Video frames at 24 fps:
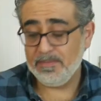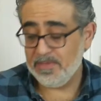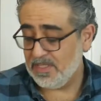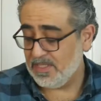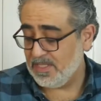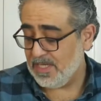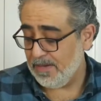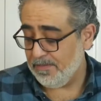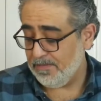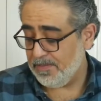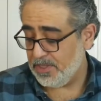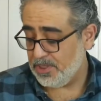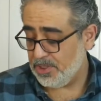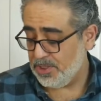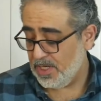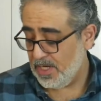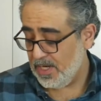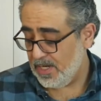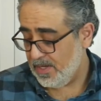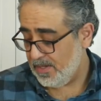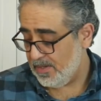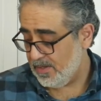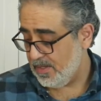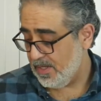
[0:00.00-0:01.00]
to
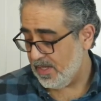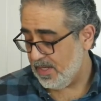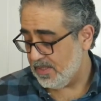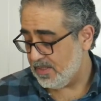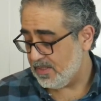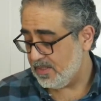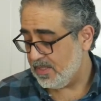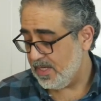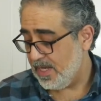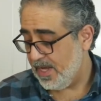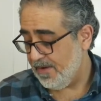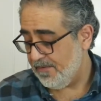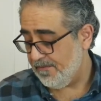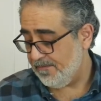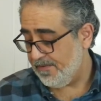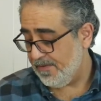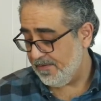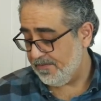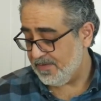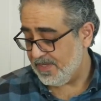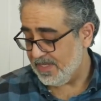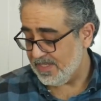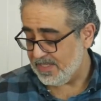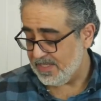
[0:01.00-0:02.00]
temperature. It's hit
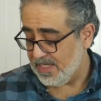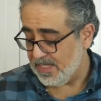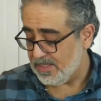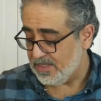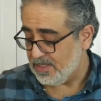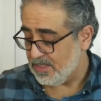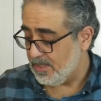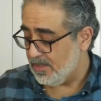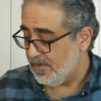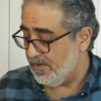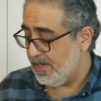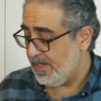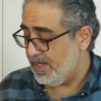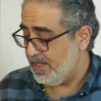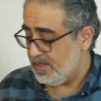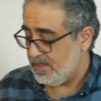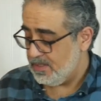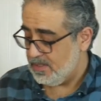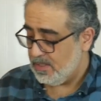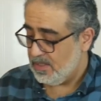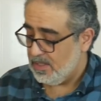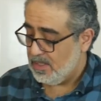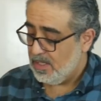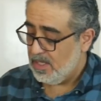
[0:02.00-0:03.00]
56
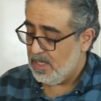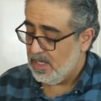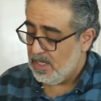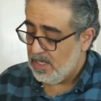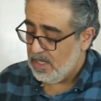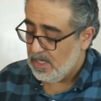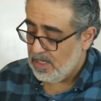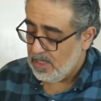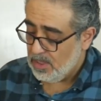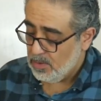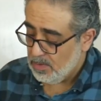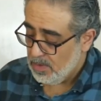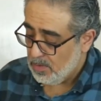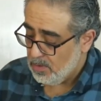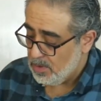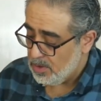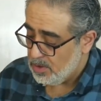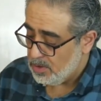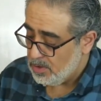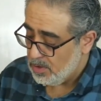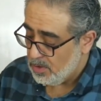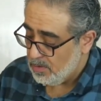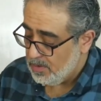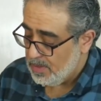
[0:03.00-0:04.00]
degrees. And all we want
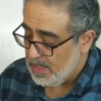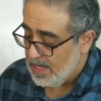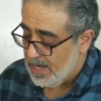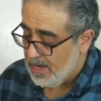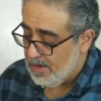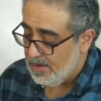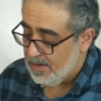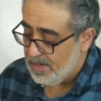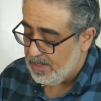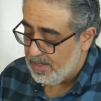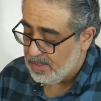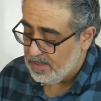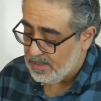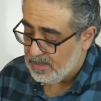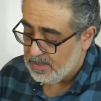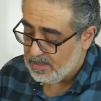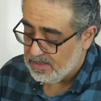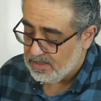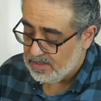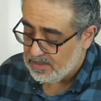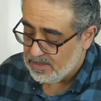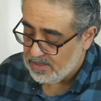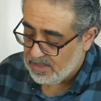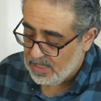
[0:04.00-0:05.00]
to do now
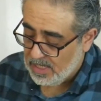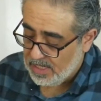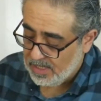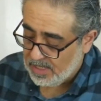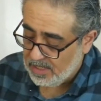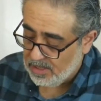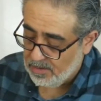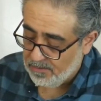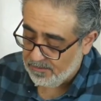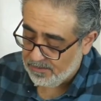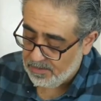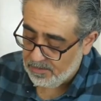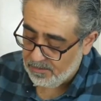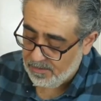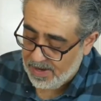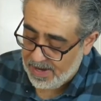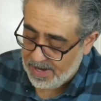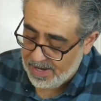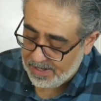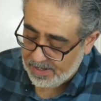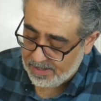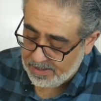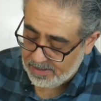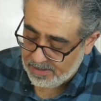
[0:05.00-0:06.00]
is take it off the
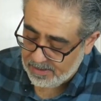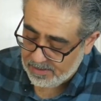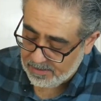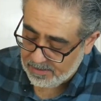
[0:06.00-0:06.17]
rack,